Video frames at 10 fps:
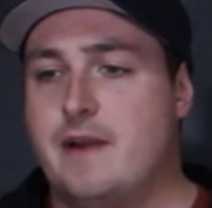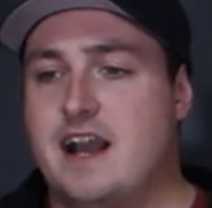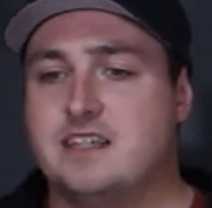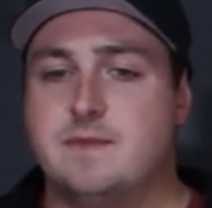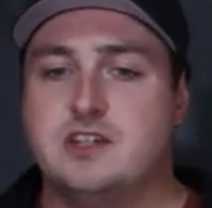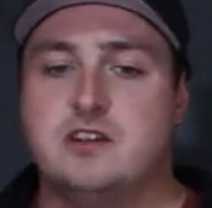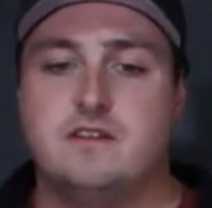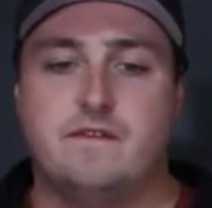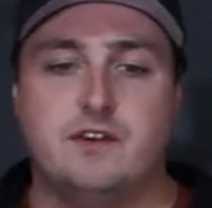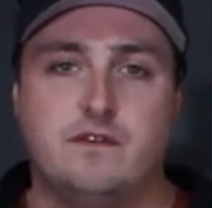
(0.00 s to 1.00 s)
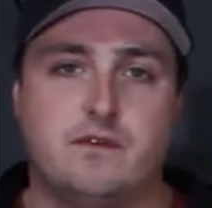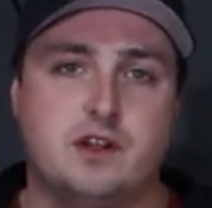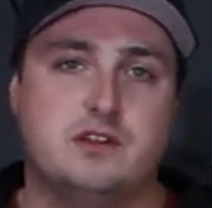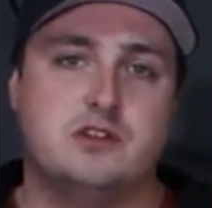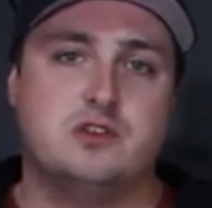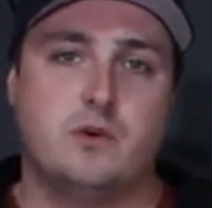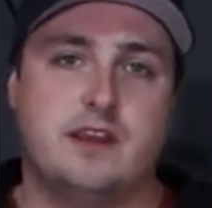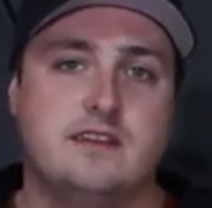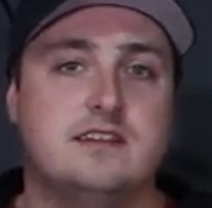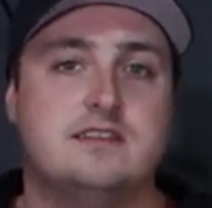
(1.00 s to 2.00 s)
As mentioned, feel free to
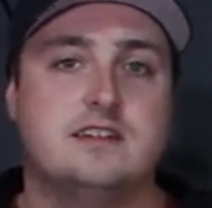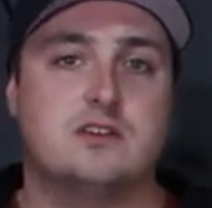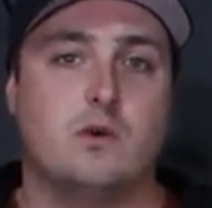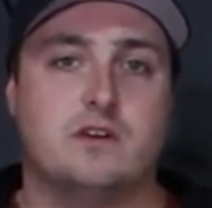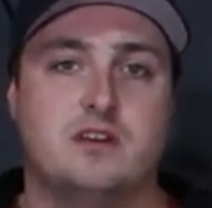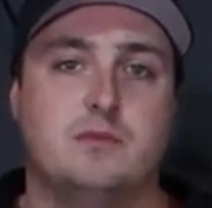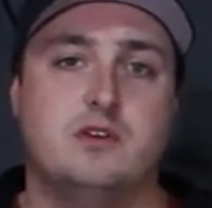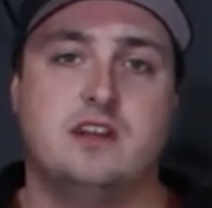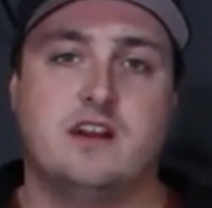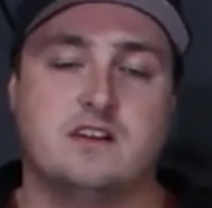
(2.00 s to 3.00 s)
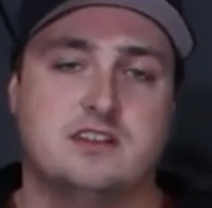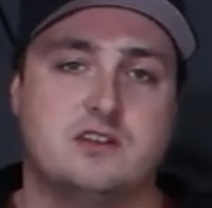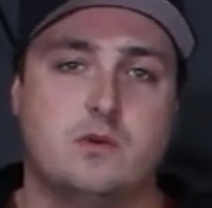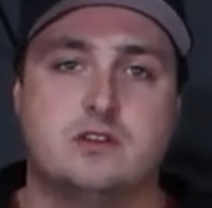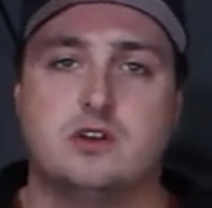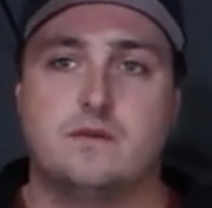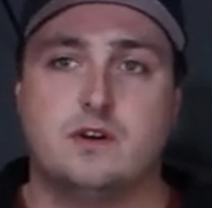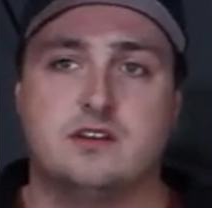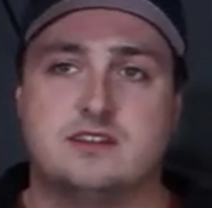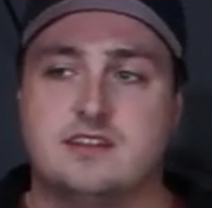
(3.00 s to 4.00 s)
join the Discord community. Our Discord
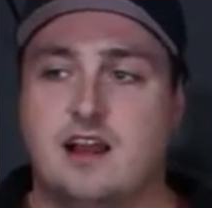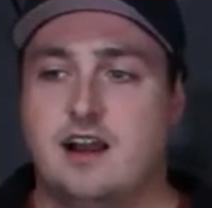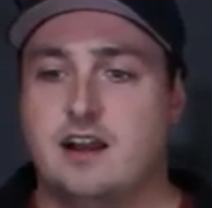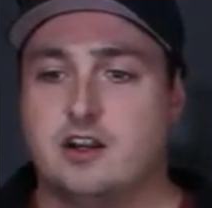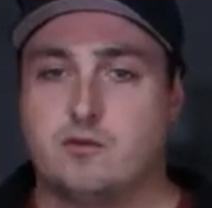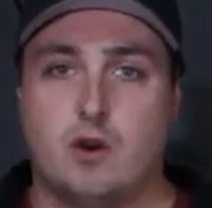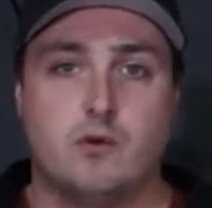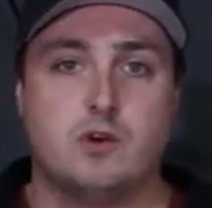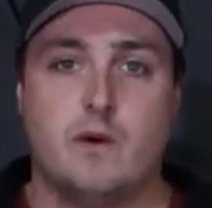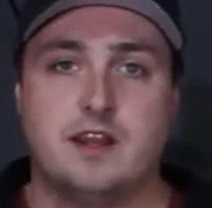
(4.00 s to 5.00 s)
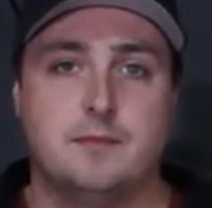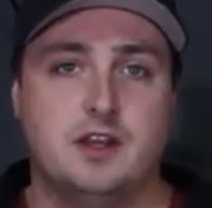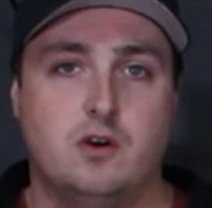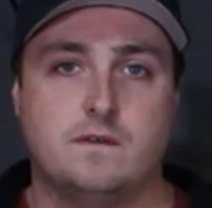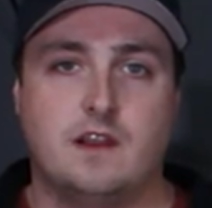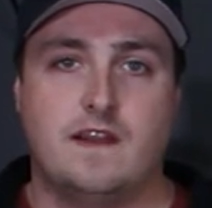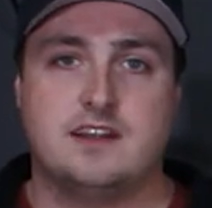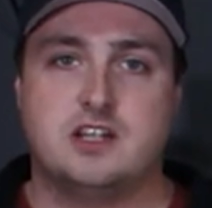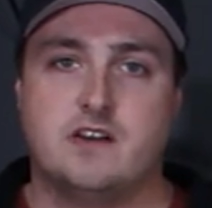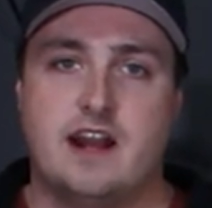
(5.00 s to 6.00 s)
server has grown quite a bit over the
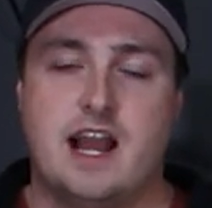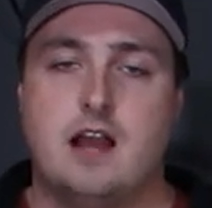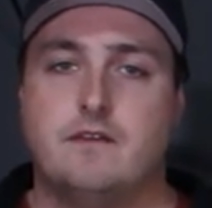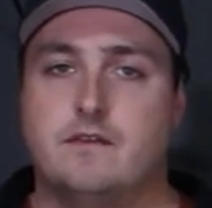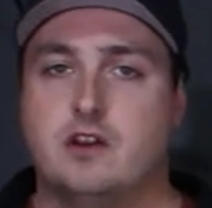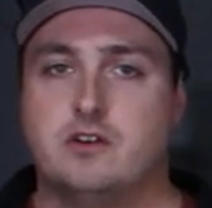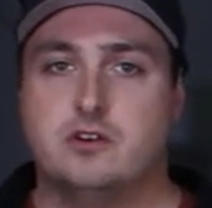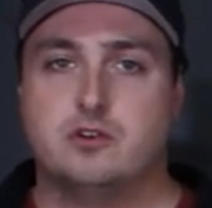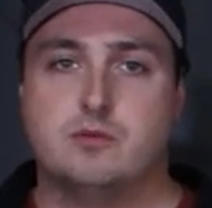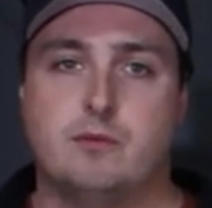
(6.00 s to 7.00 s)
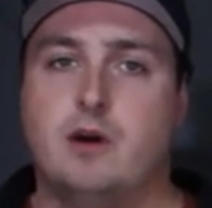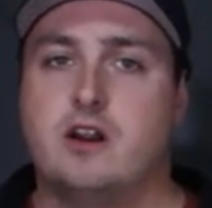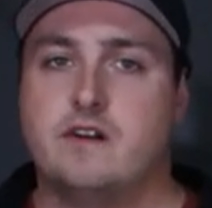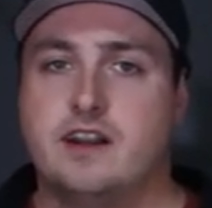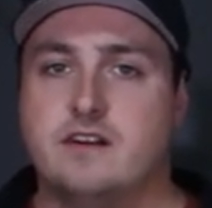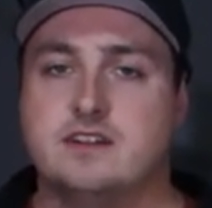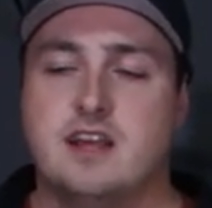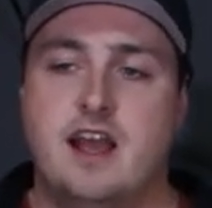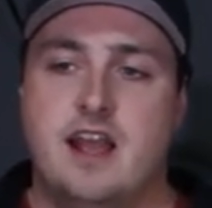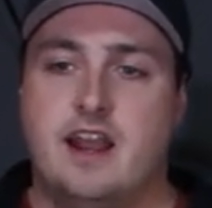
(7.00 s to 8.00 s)
last year and a half. I've got a good group of
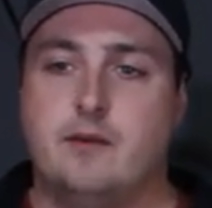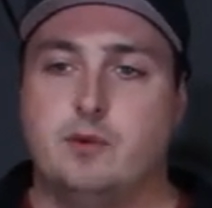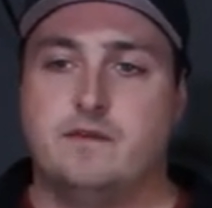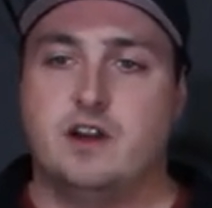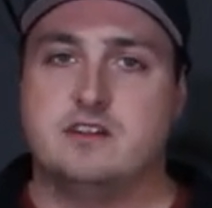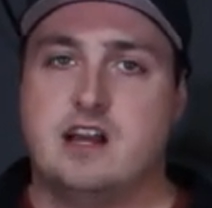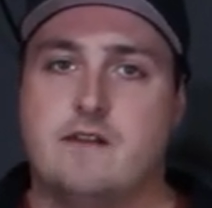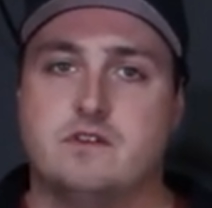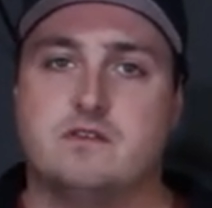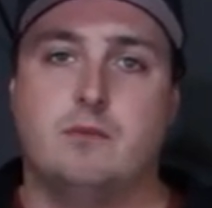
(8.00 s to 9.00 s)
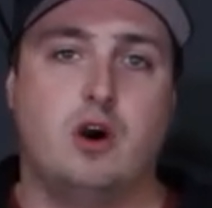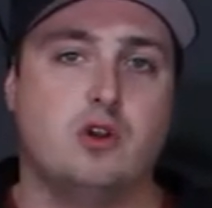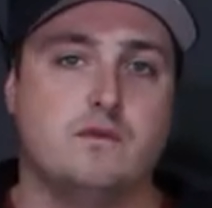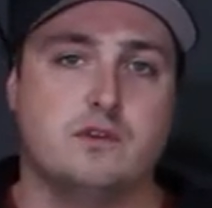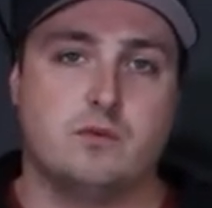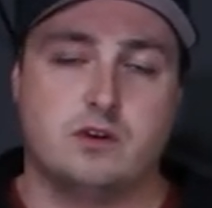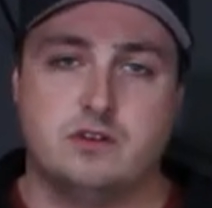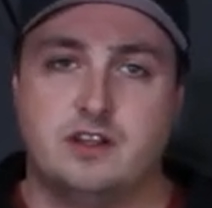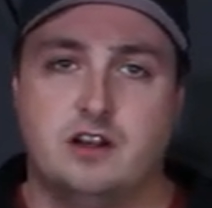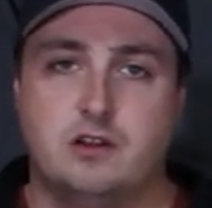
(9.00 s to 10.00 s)
moderators, and we've got divers from all over the
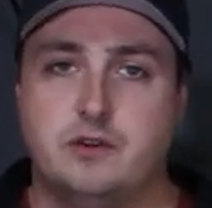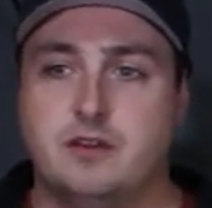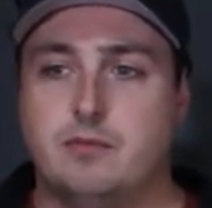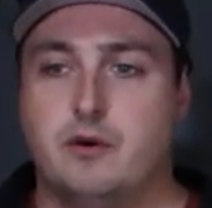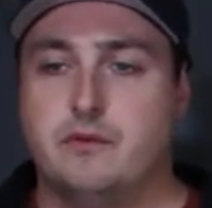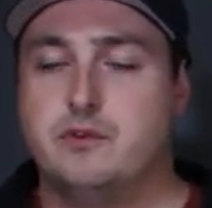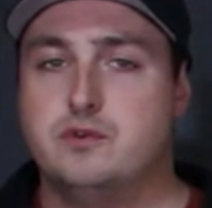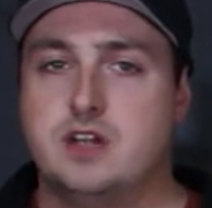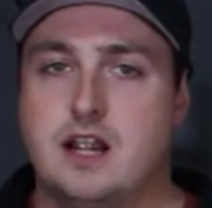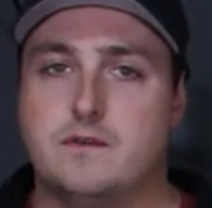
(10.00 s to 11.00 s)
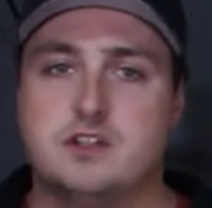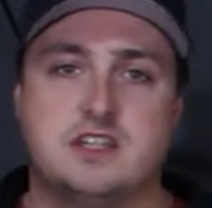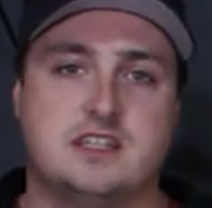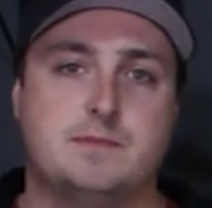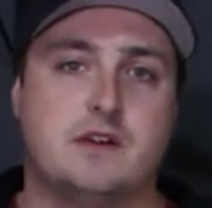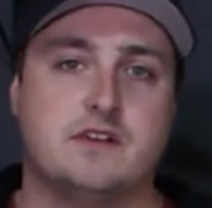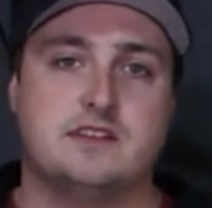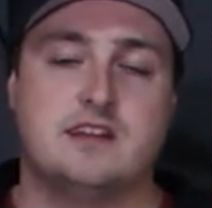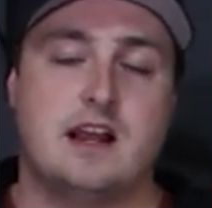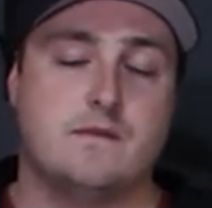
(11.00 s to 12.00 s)
world, including both new divers,
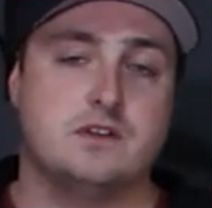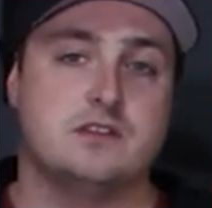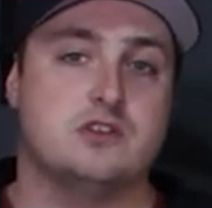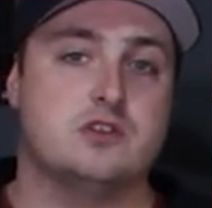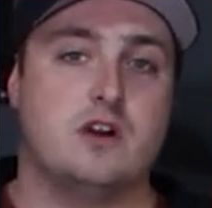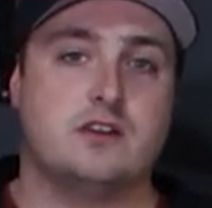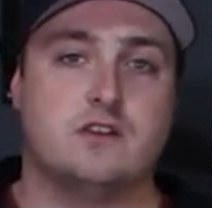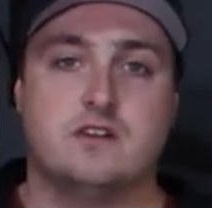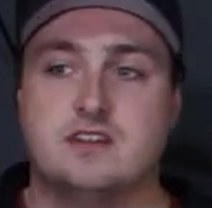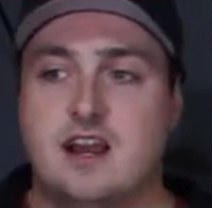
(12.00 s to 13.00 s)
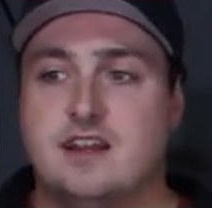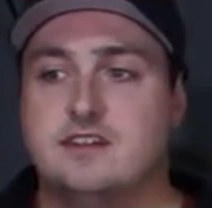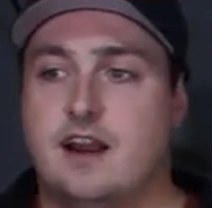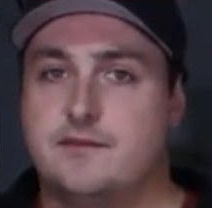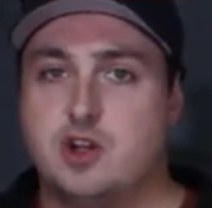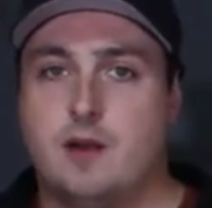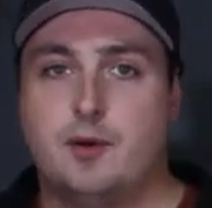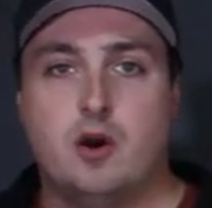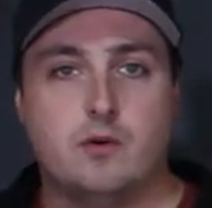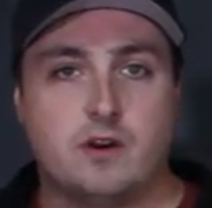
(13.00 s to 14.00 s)
experienced divers, instructors, dive
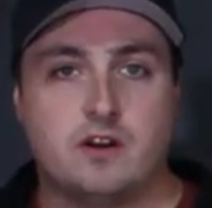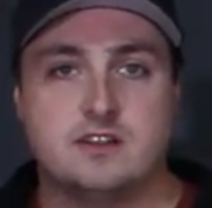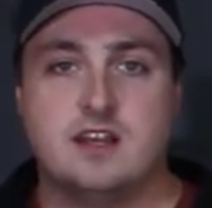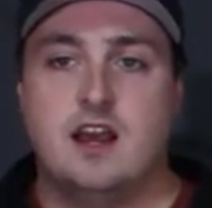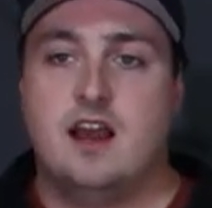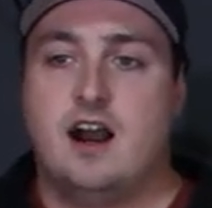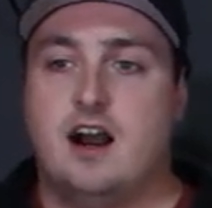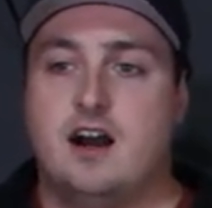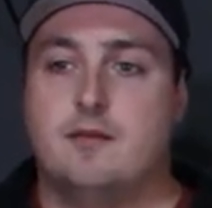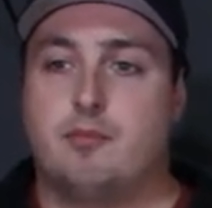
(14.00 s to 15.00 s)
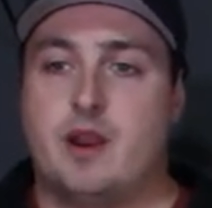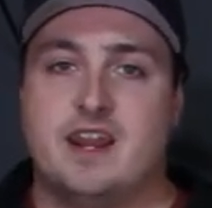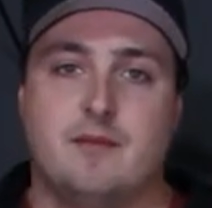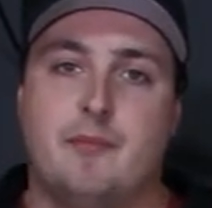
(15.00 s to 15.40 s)
shop owners, brand